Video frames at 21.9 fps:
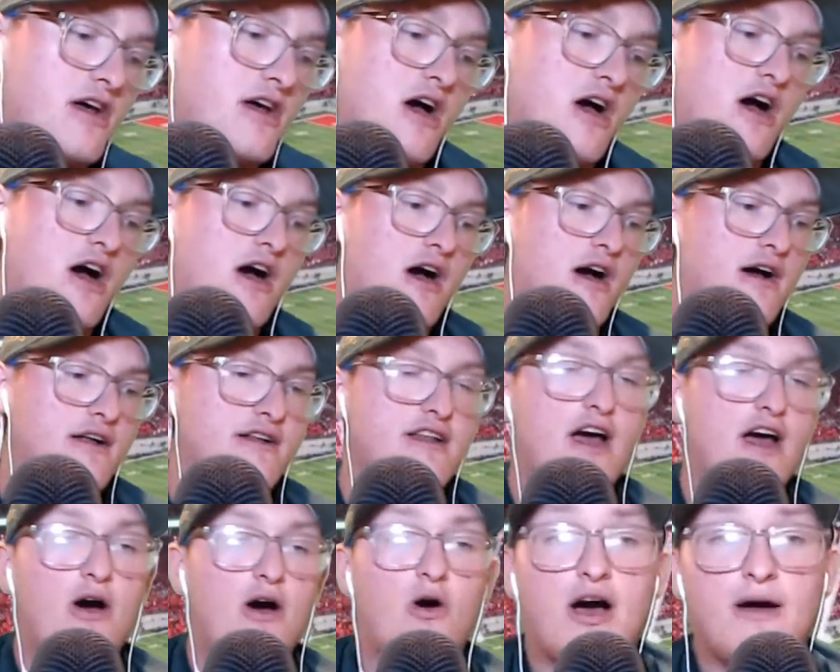
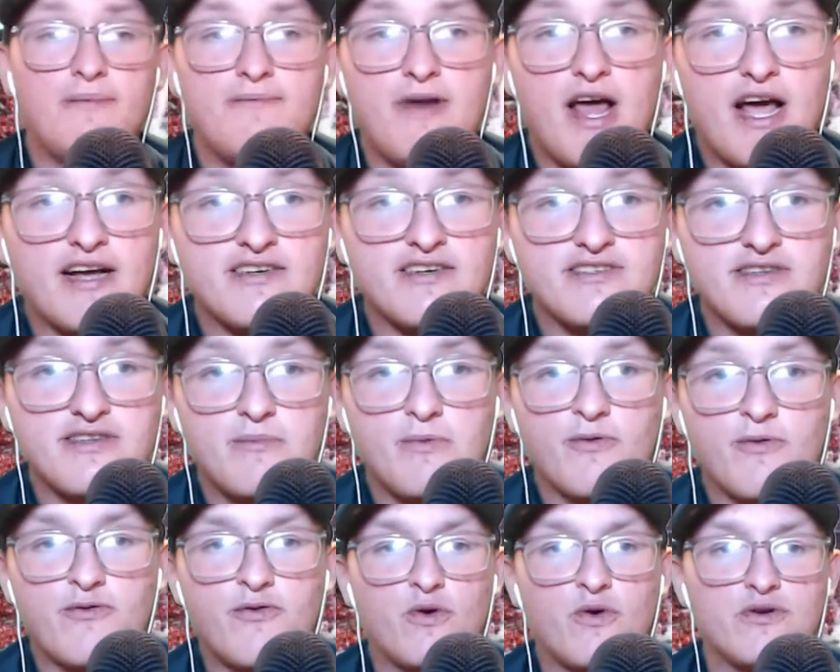Now up next,
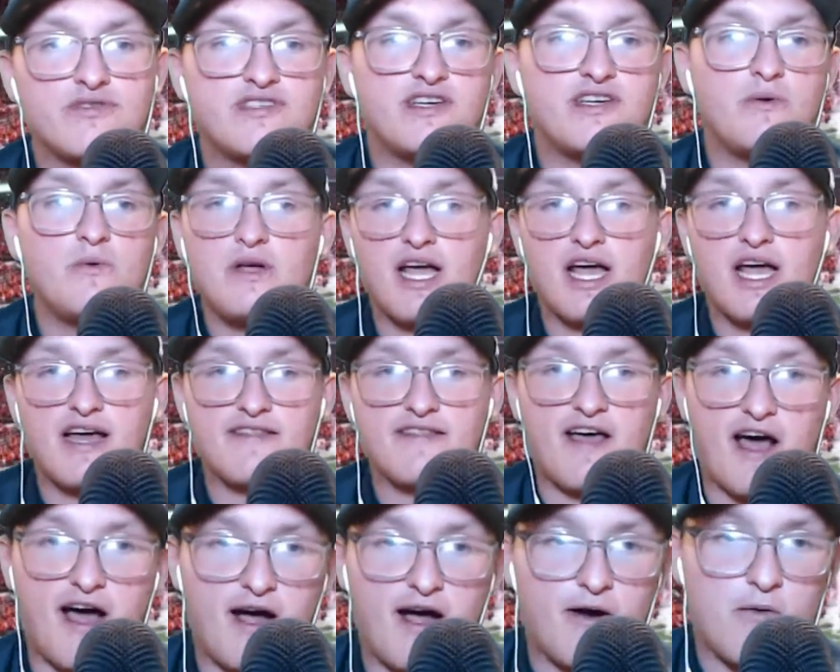number 14, we got
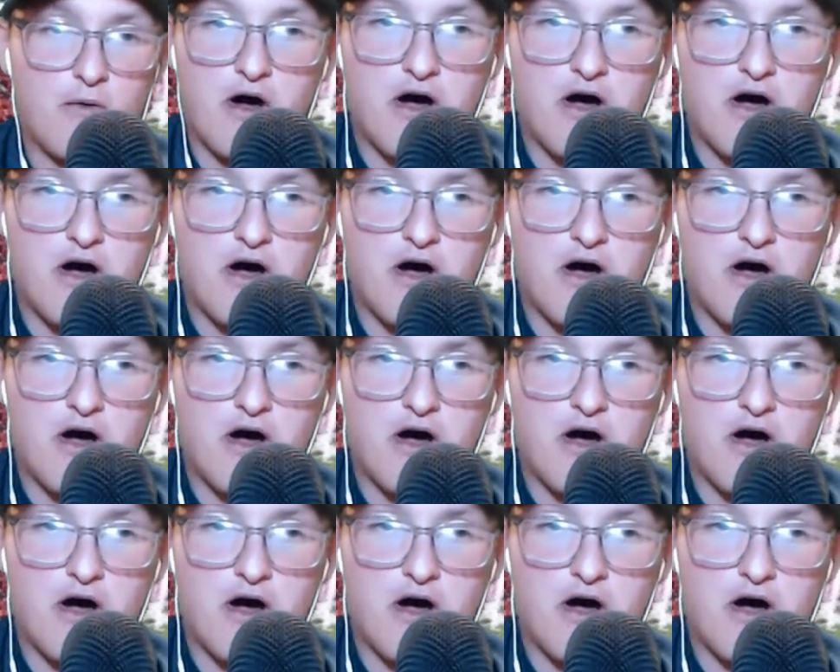the Iowa